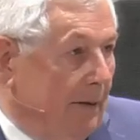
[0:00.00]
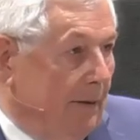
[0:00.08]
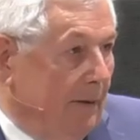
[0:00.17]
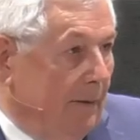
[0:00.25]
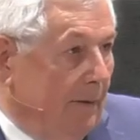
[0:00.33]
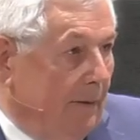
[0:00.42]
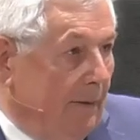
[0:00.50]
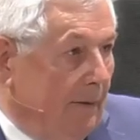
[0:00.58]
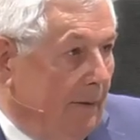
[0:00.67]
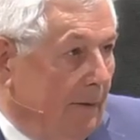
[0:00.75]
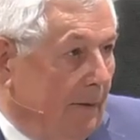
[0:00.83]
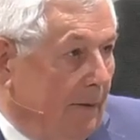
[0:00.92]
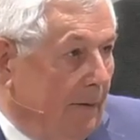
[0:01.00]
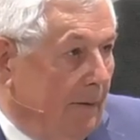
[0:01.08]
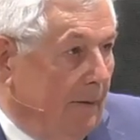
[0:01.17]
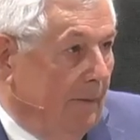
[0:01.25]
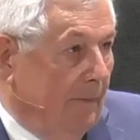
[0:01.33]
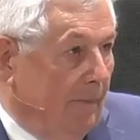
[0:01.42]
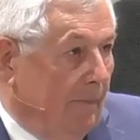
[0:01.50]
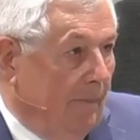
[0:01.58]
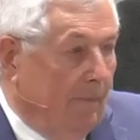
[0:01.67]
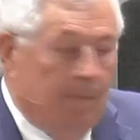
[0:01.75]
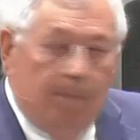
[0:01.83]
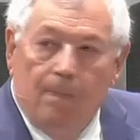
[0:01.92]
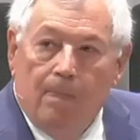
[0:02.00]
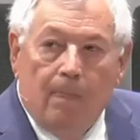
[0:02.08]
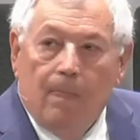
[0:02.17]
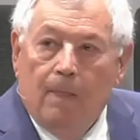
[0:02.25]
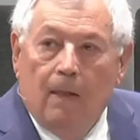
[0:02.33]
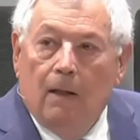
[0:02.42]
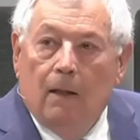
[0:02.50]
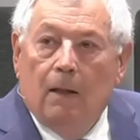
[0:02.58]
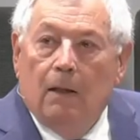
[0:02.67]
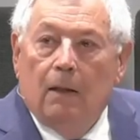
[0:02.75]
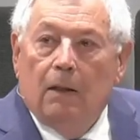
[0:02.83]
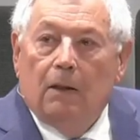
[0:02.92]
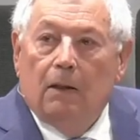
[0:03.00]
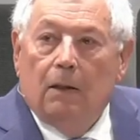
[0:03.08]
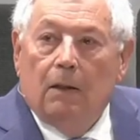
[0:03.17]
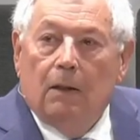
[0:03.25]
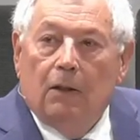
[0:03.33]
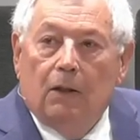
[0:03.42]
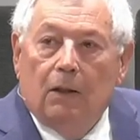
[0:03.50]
Nobody speaks.